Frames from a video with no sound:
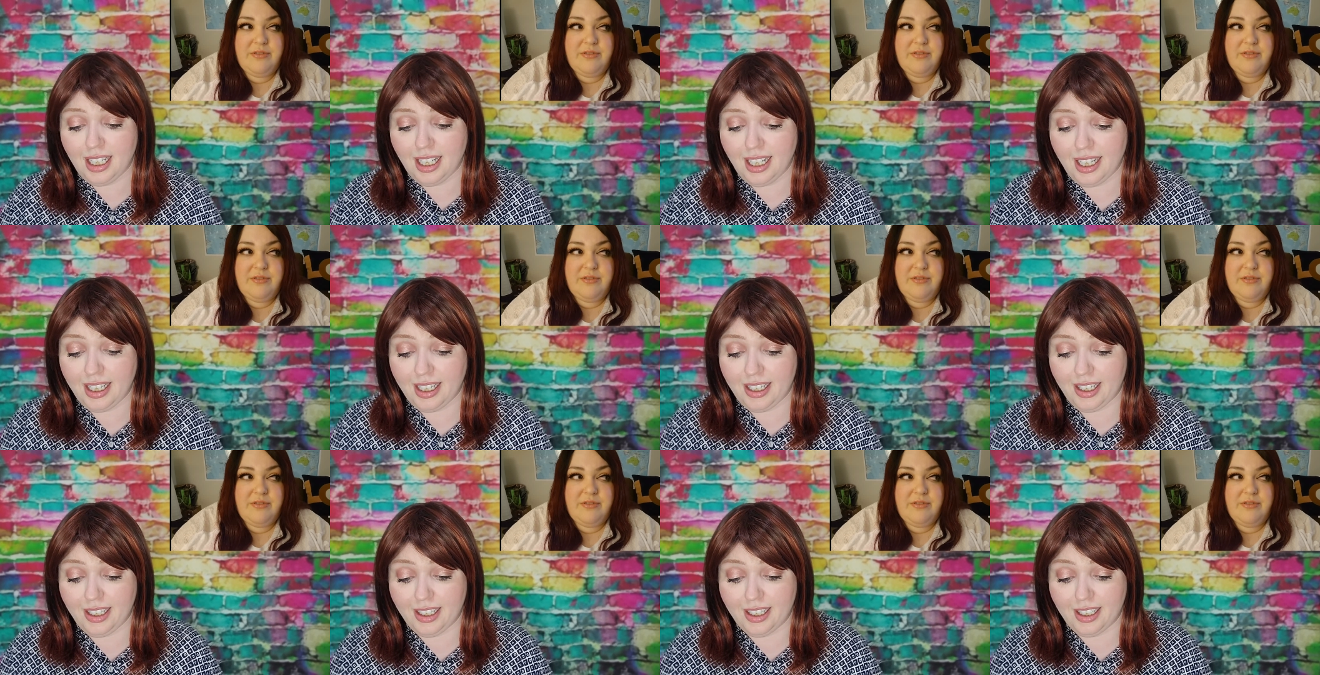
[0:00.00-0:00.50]

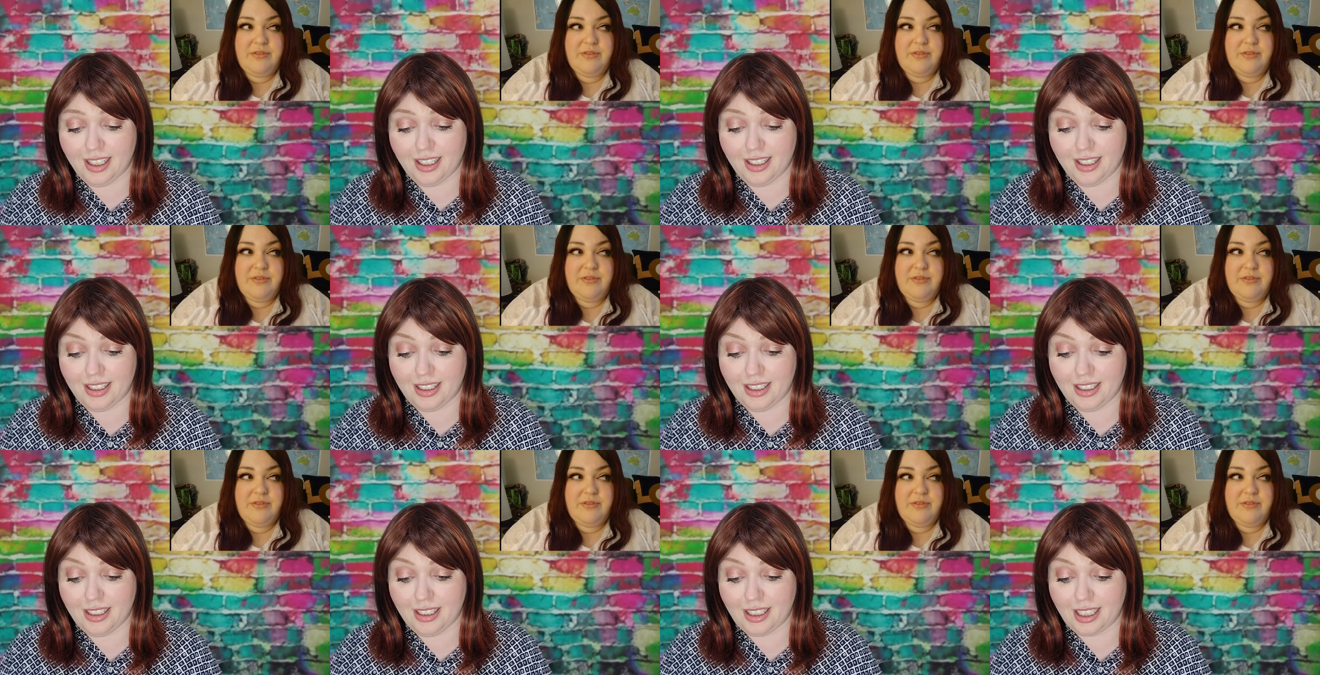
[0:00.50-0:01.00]
Speaker 1: And
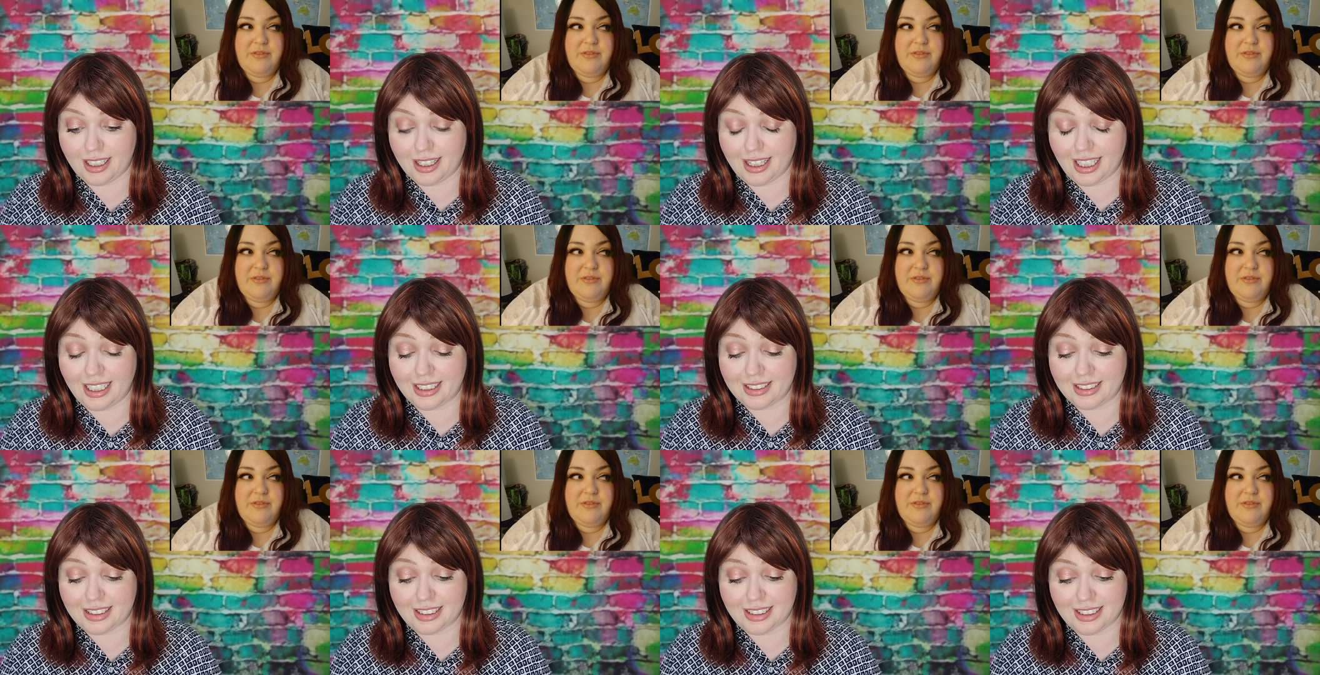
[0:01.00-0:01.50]
uh, like
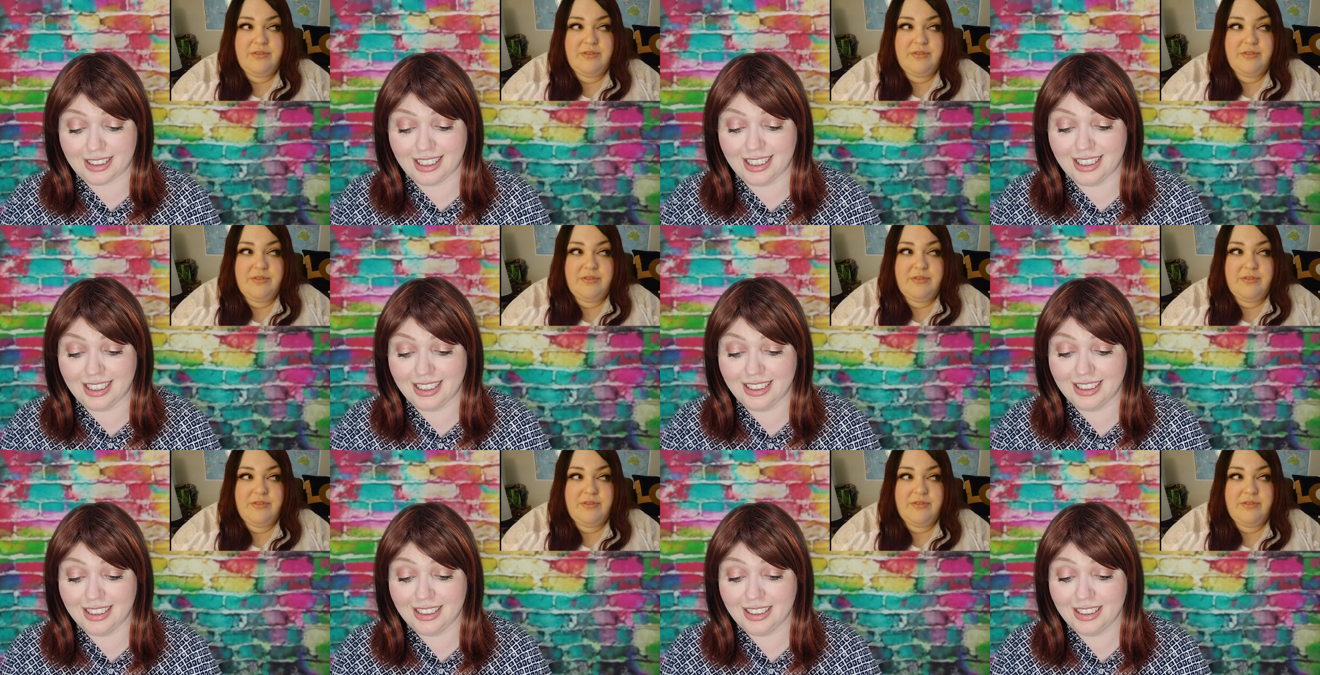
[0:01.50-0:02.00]
that's
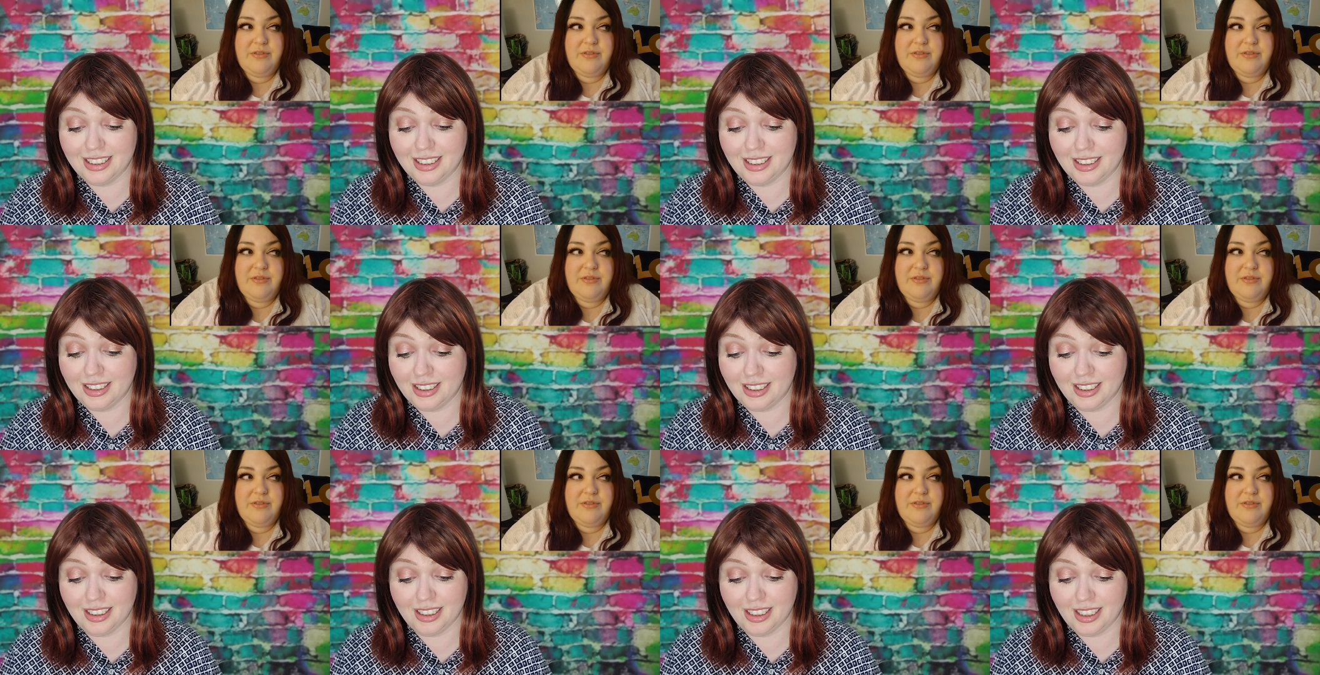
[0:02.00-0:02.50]

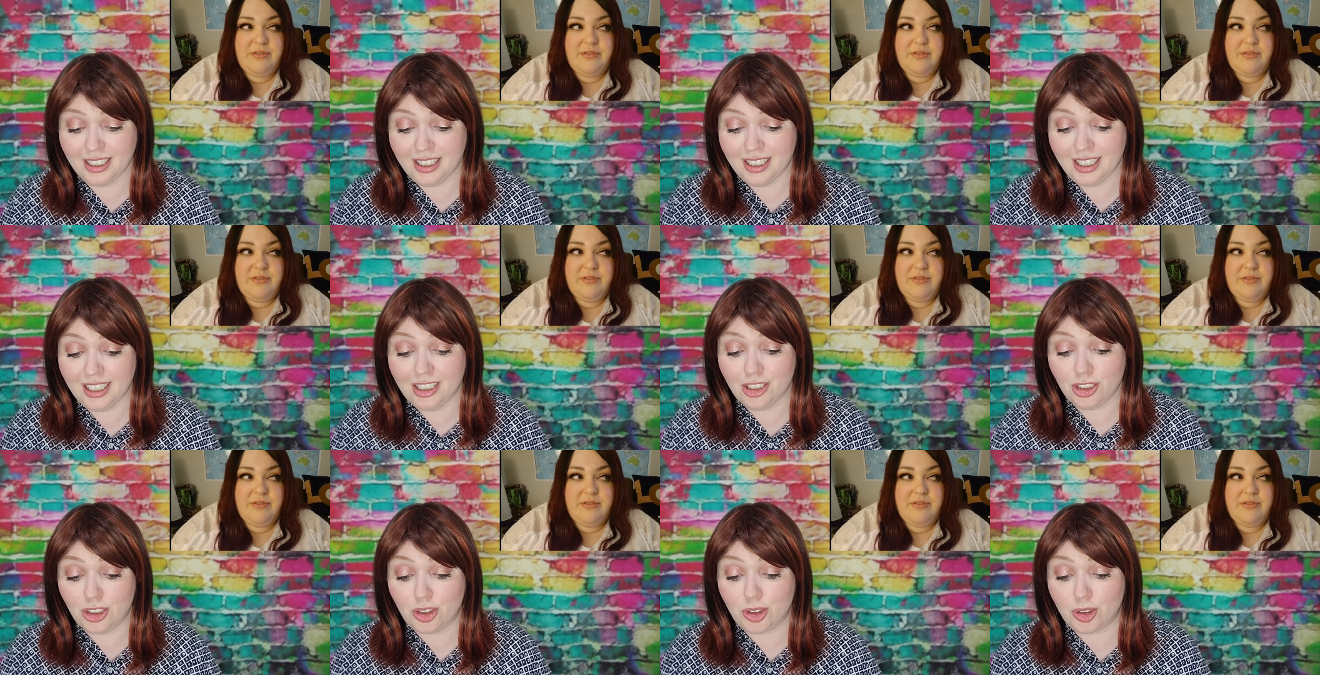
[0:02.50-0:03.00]

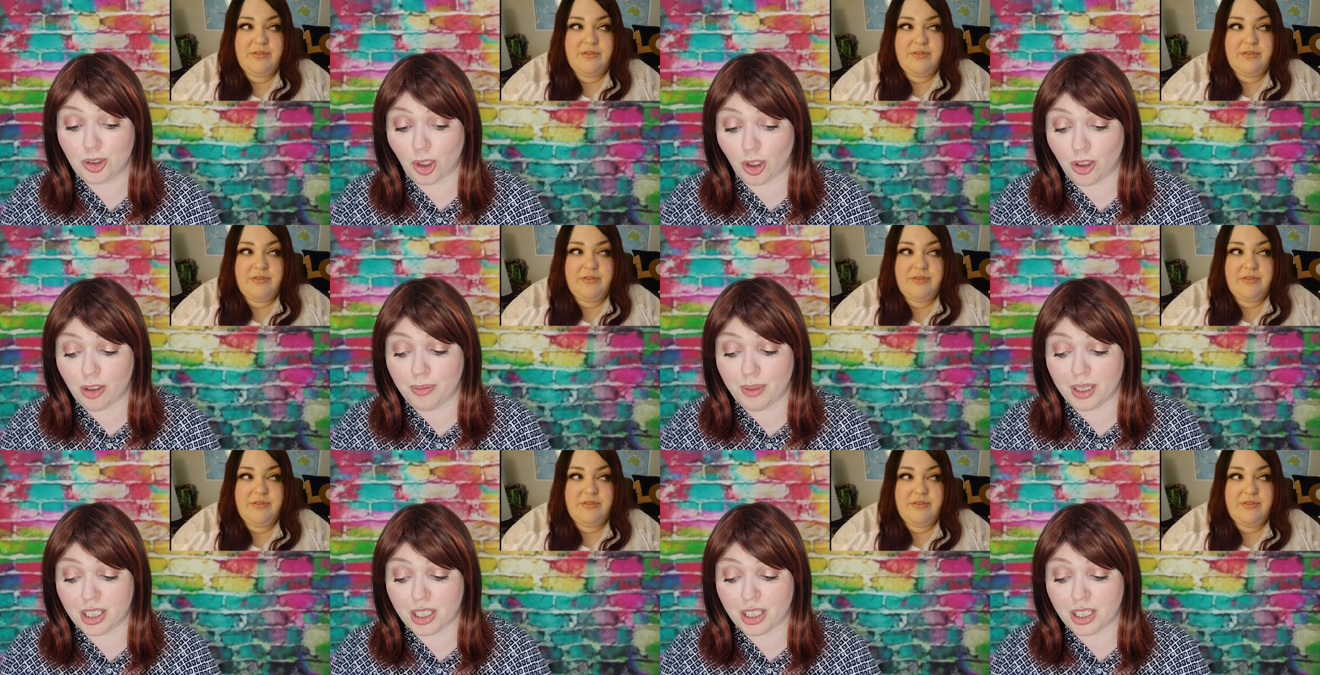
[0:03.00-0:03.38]
so